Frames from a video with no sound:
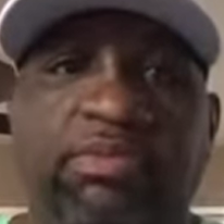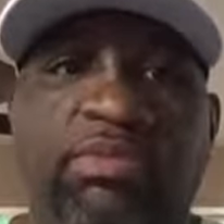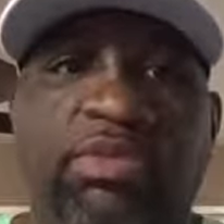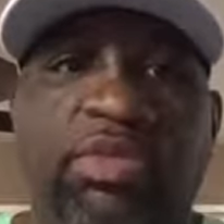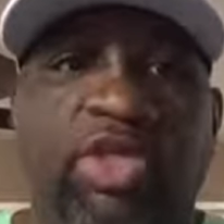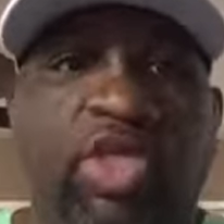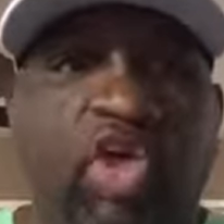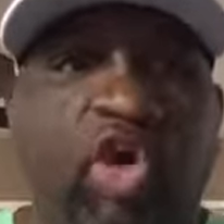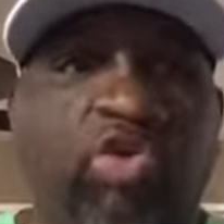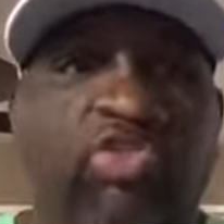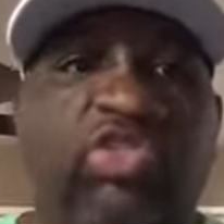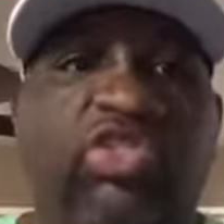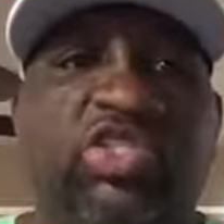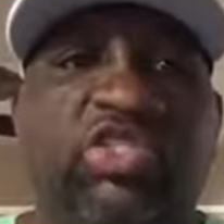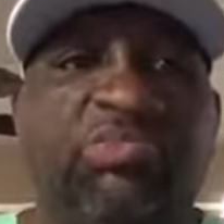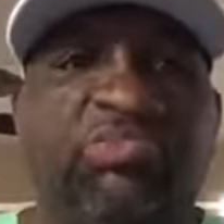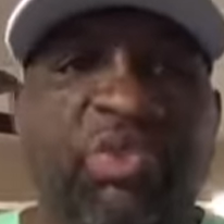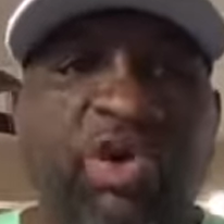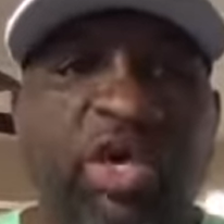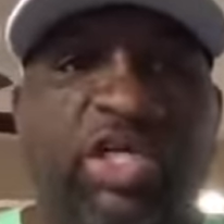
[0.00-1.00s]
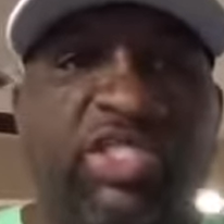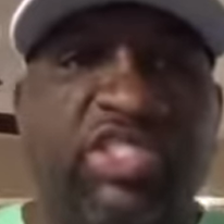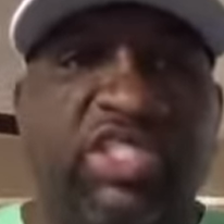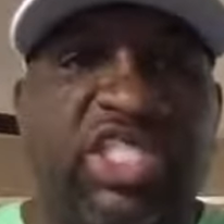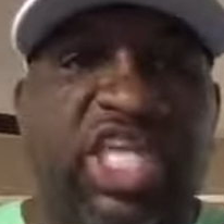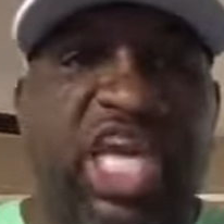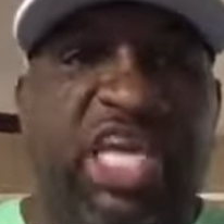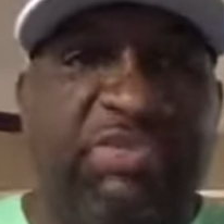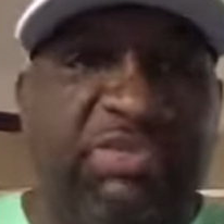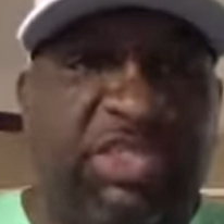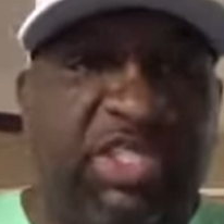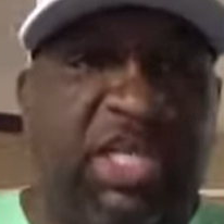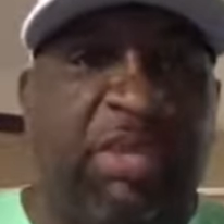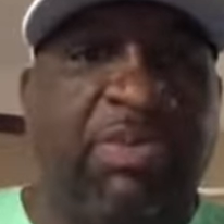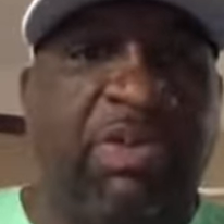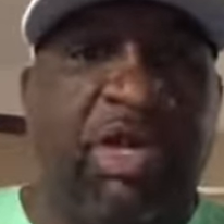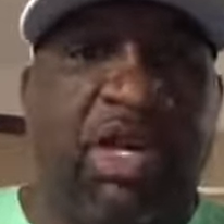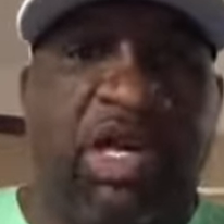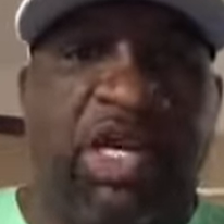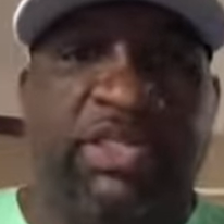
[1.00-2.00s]
Coaches, books, tapes,
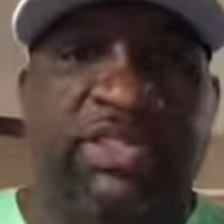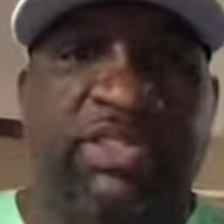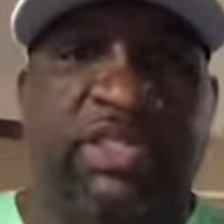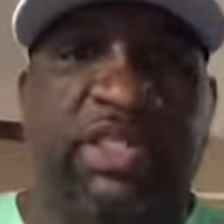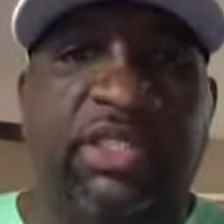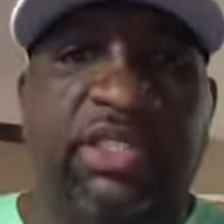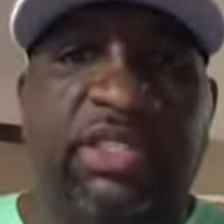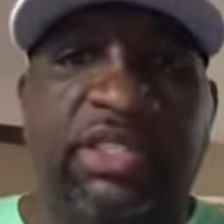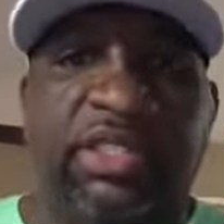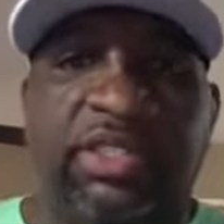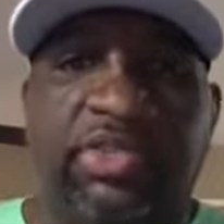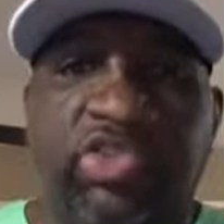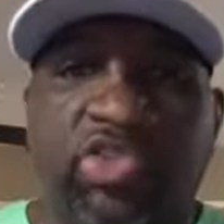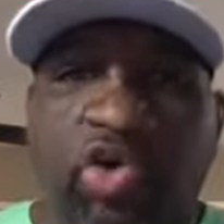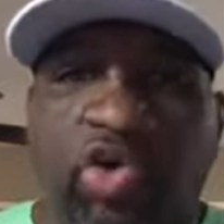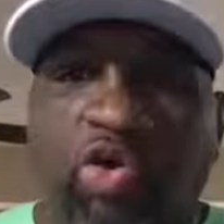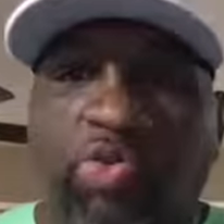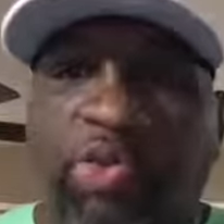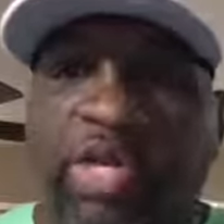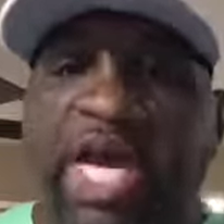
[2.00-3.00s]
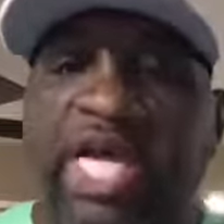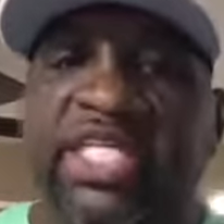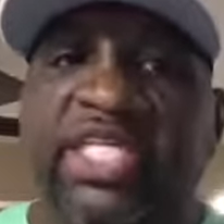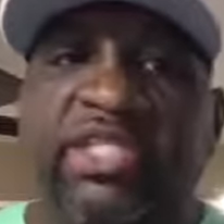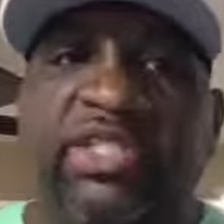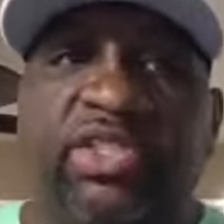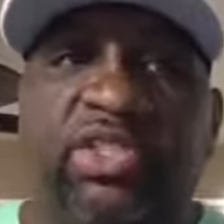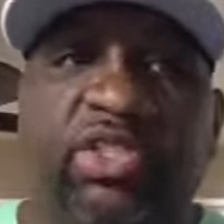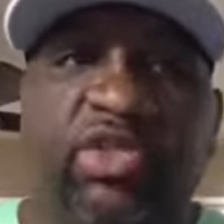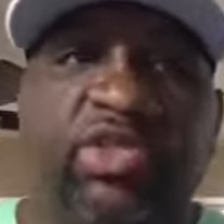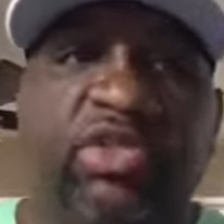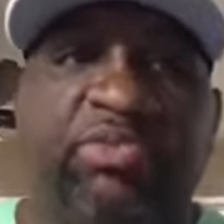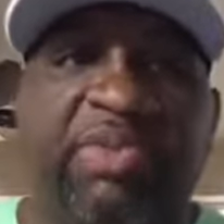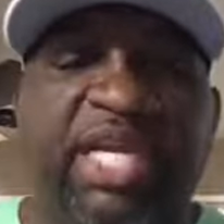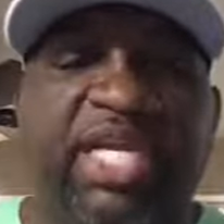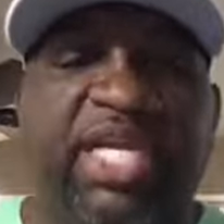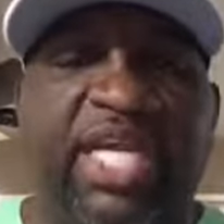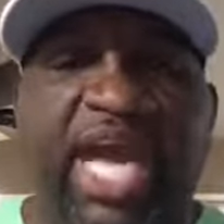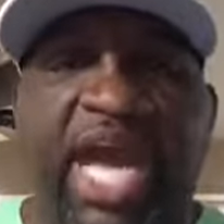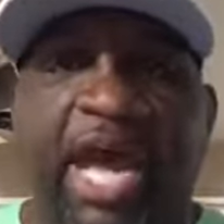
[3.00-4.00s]
seminars, doing what I need to do to
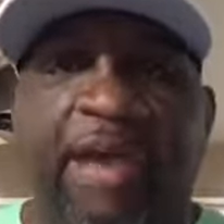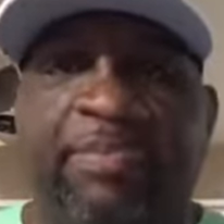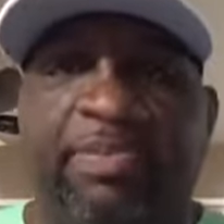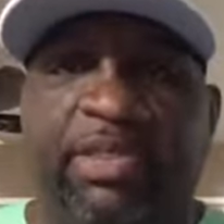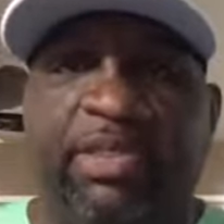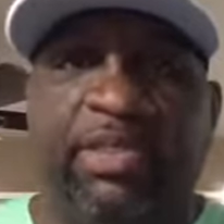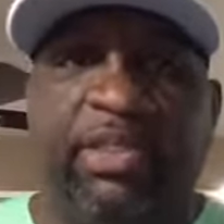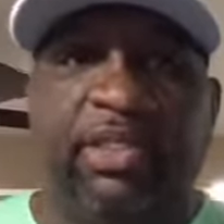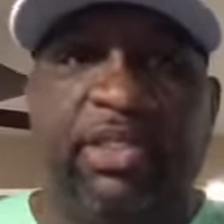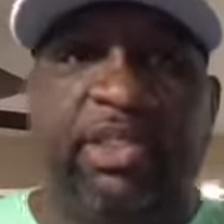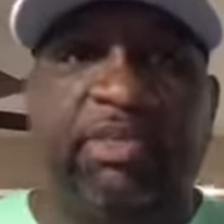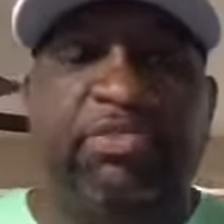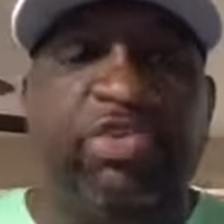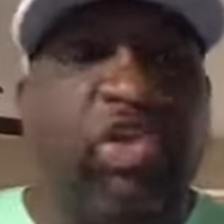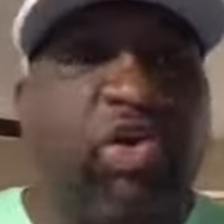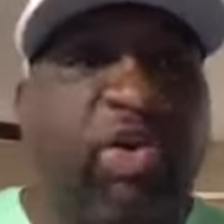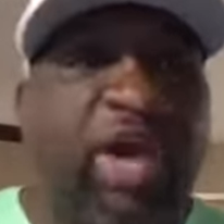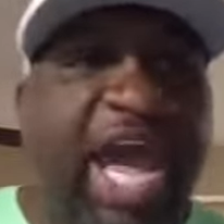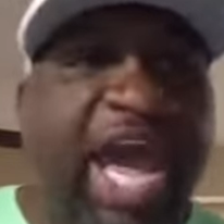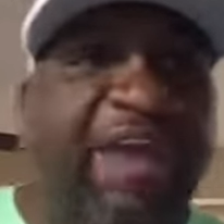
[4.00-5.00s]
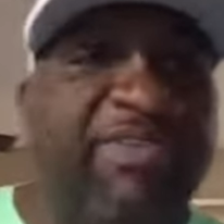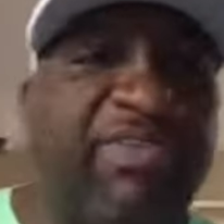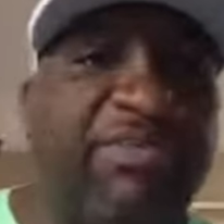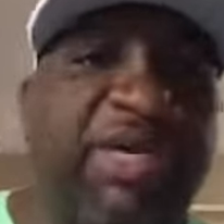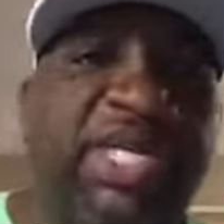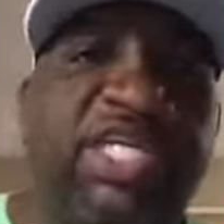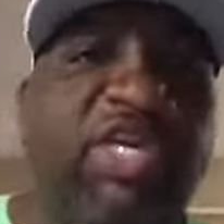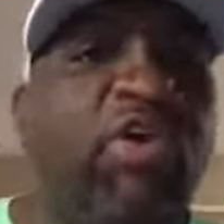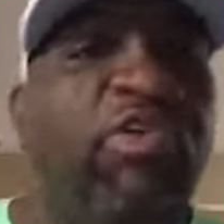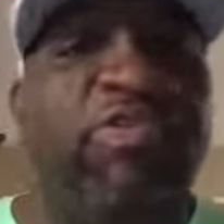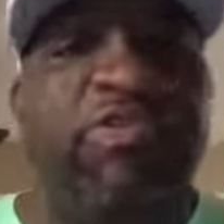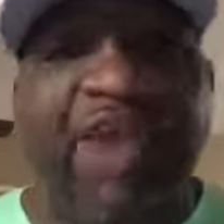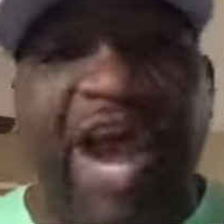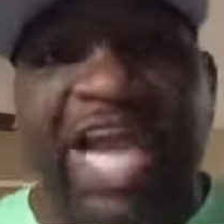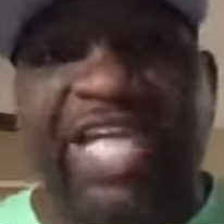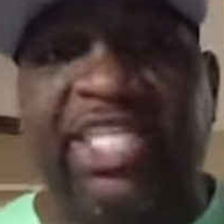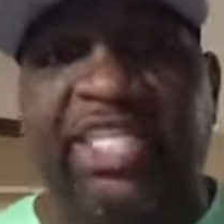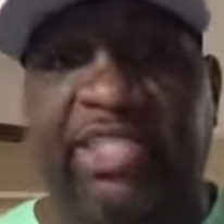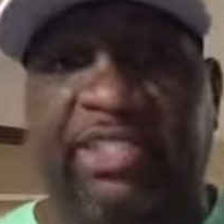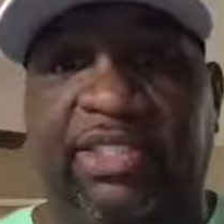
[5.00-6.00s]
make it happen. You don't have the money, go
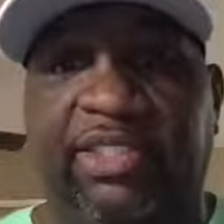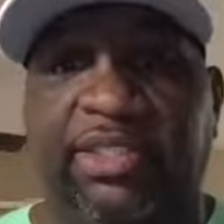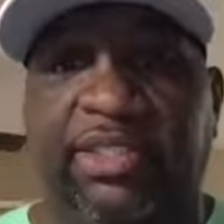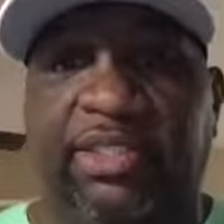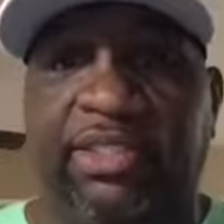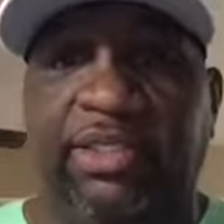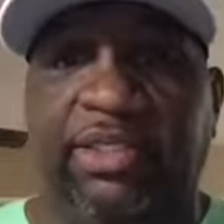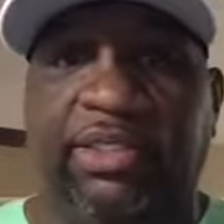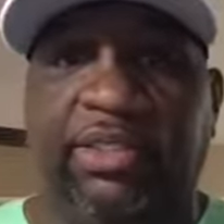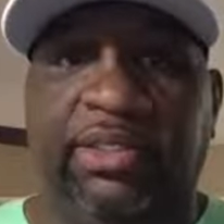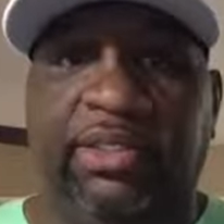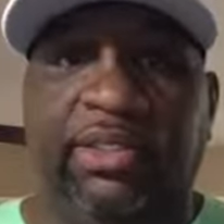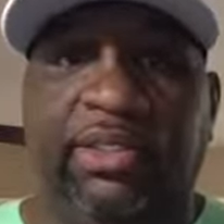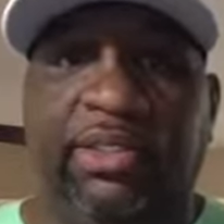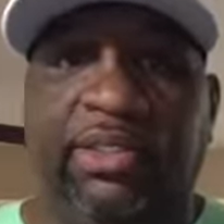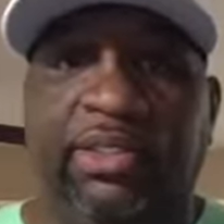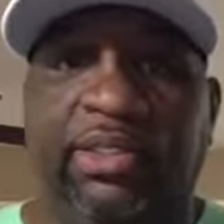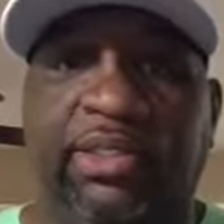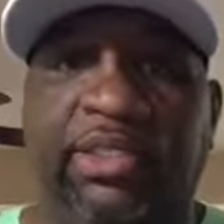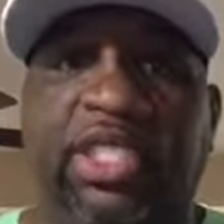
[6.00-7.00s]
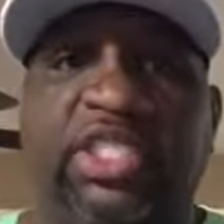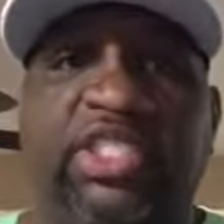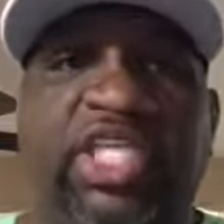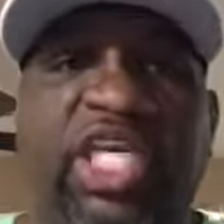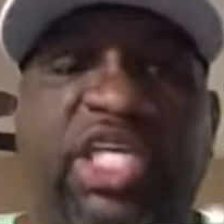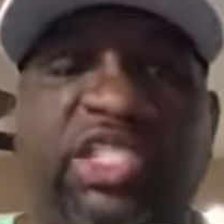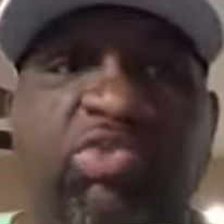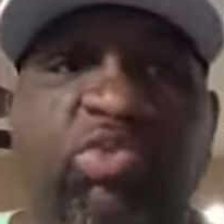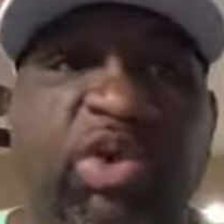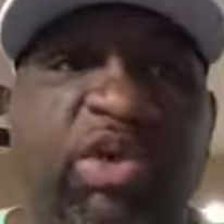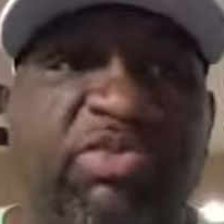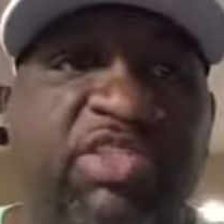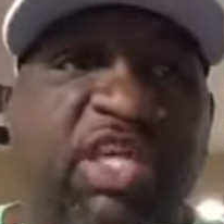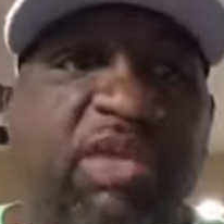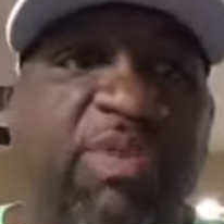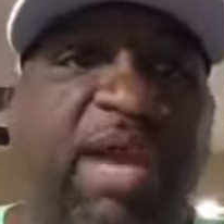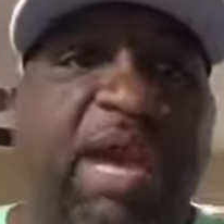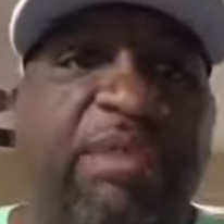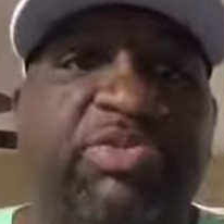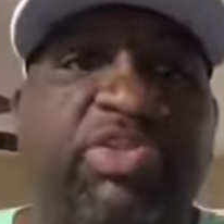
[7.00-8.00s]
find it. Because guess what? If
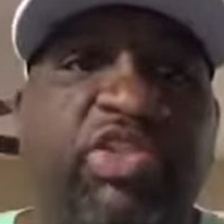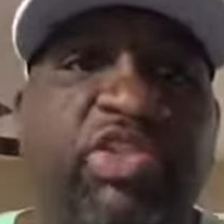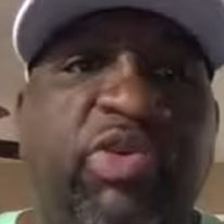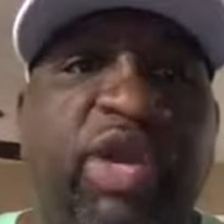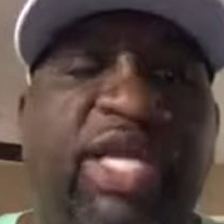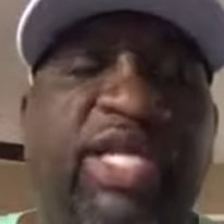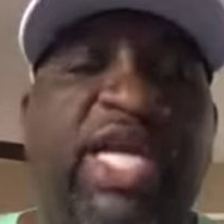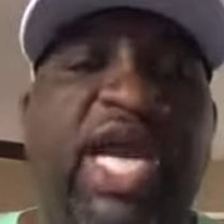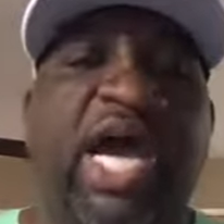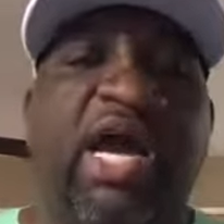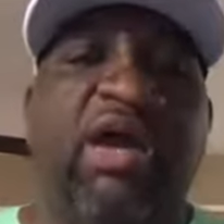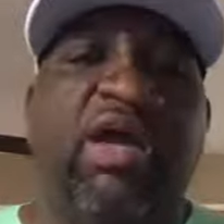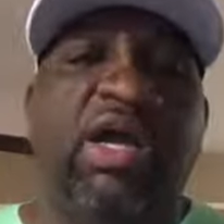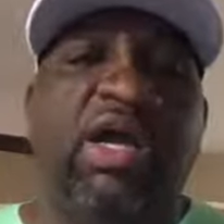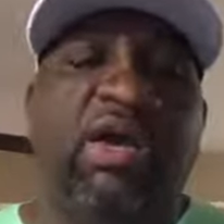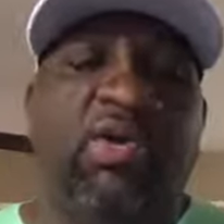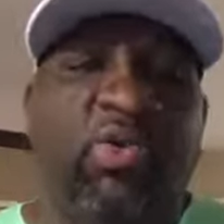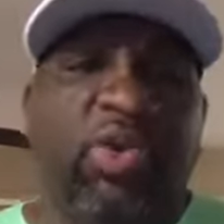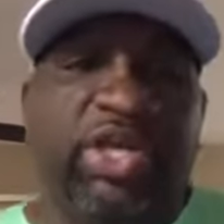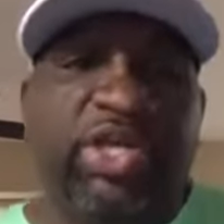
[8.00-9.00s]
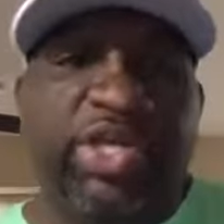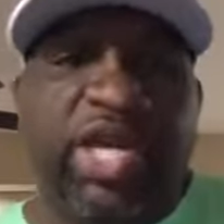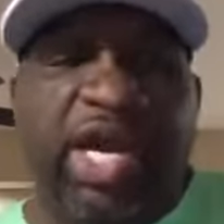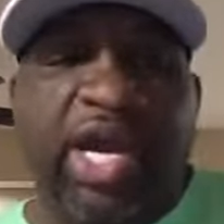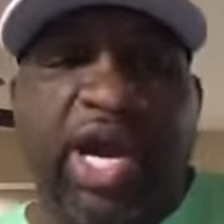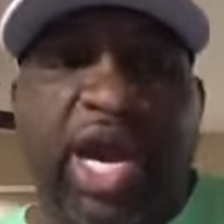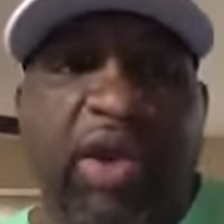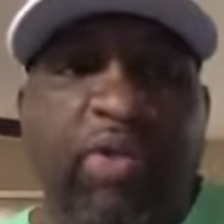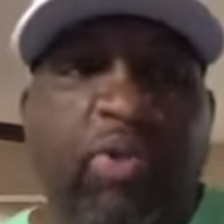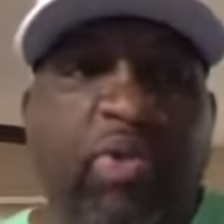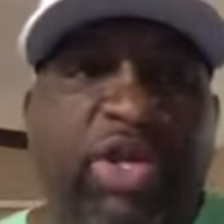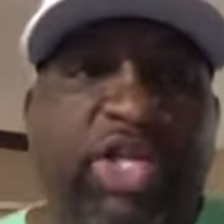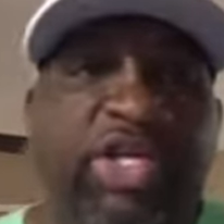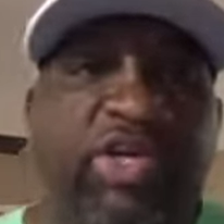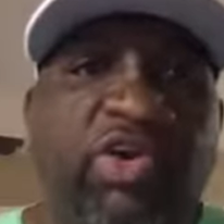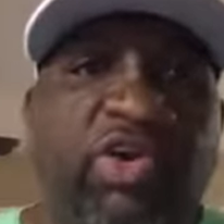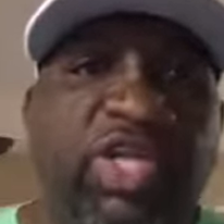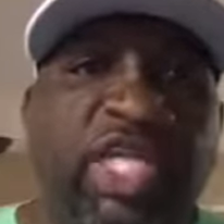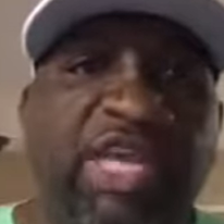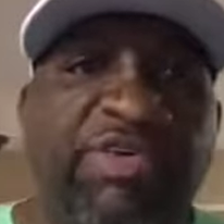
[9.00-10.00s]
something happens to you right now, what are you going
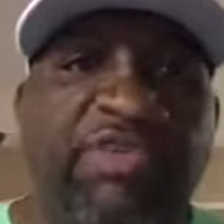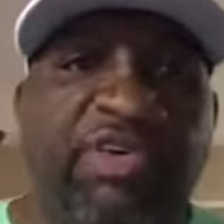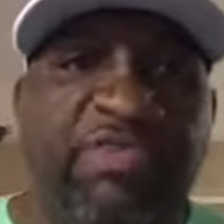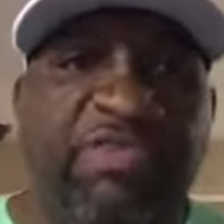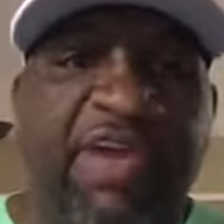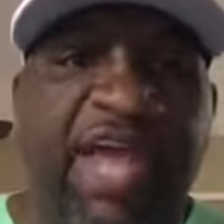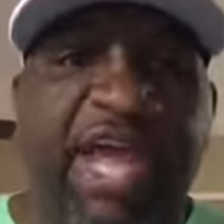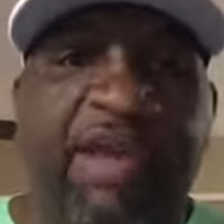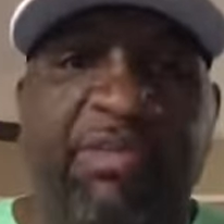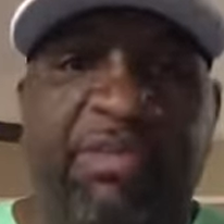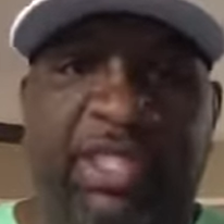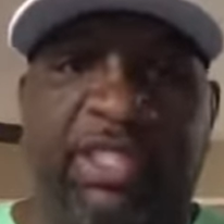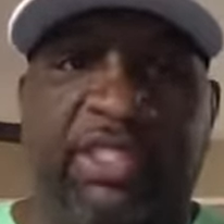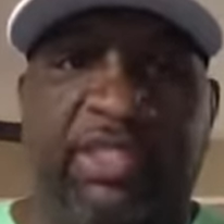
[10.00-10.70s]
to leave your family?